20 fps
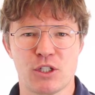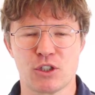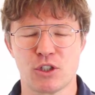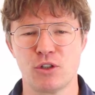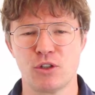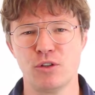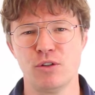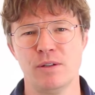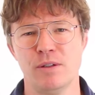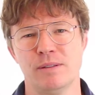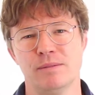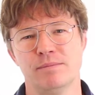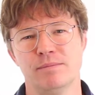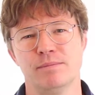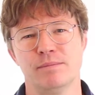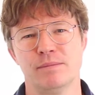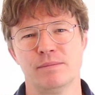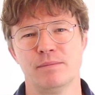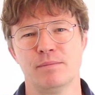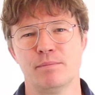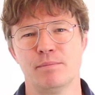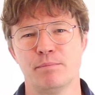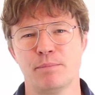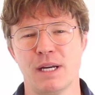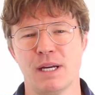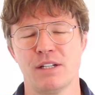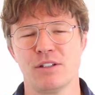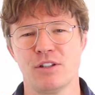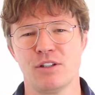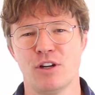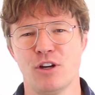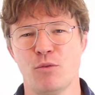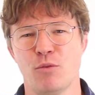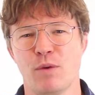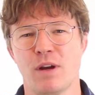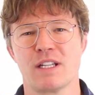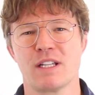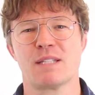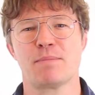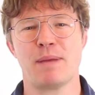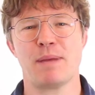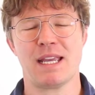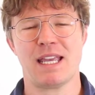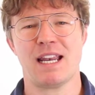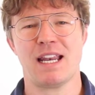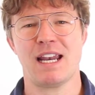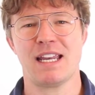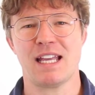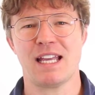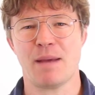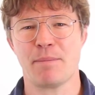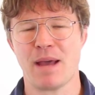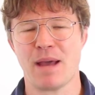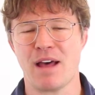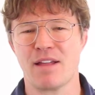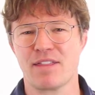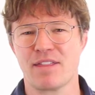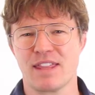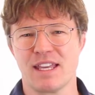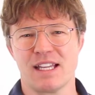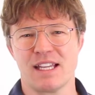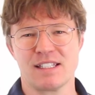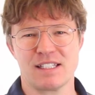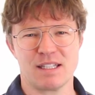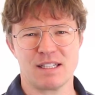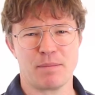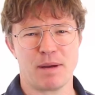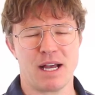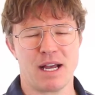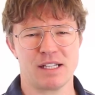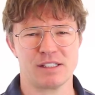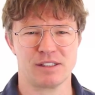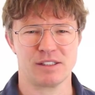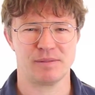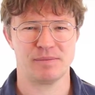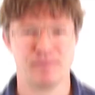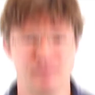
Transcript: true, but we are speculating about things in the past.